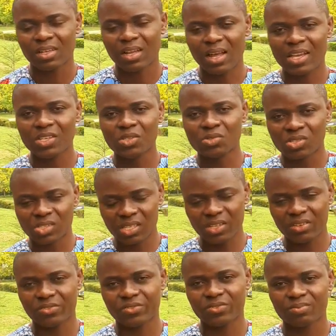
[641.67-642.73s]
Are you
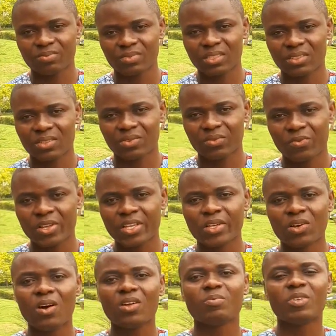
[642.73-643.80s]
safe? Will
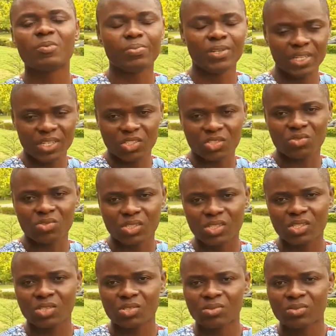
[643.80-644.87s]
God be pleased to see
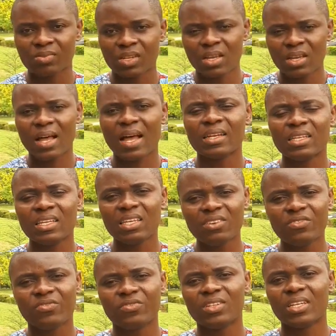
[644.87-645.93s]
you? And
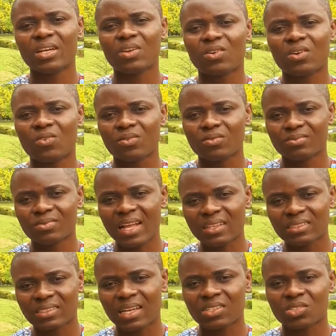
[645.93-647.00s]
if the
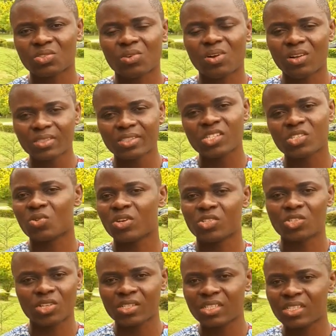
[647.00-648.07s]
answers to all these
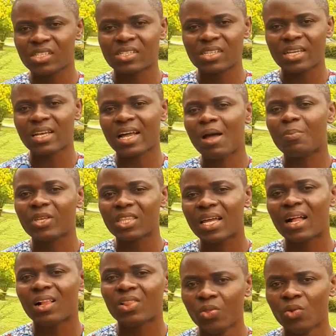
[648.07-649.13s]
questions is a
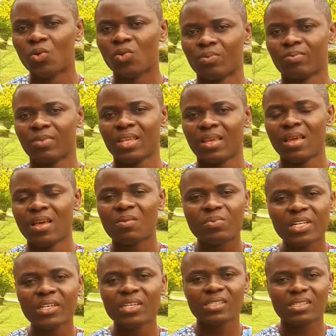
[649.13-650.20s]
capital no,
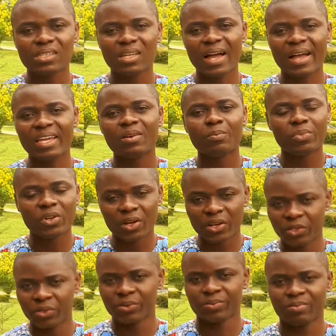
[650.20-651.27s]
please, I implore
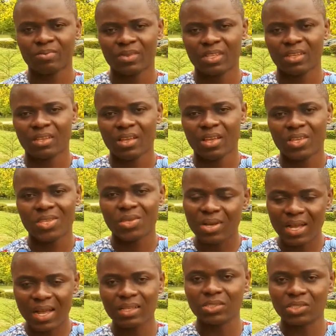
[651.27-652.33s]
you, you
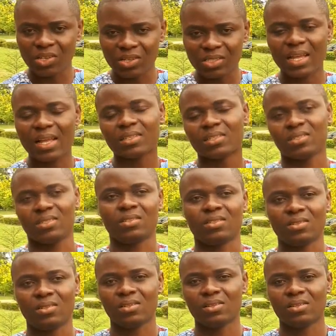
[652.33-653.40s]
can just as
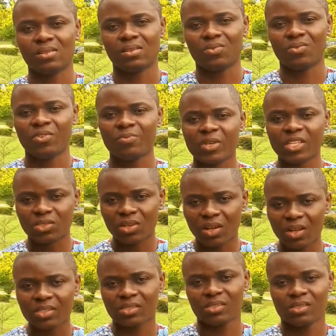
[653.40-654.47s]
we've been
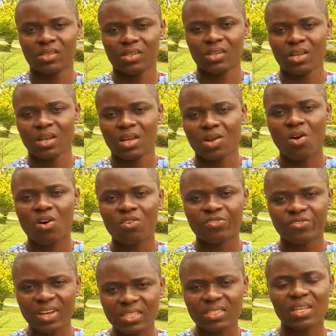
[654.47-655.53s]
taught,
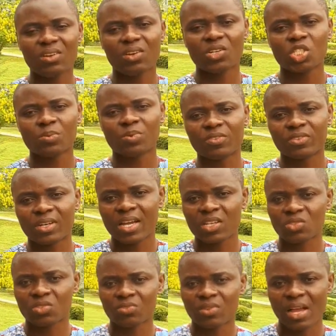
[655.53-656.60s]
confess the Lordship of
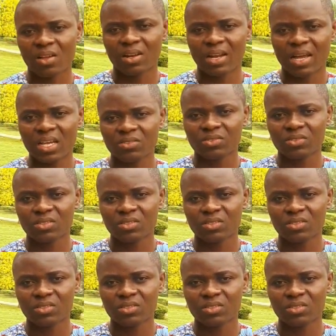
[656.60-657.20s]
Christ over your life.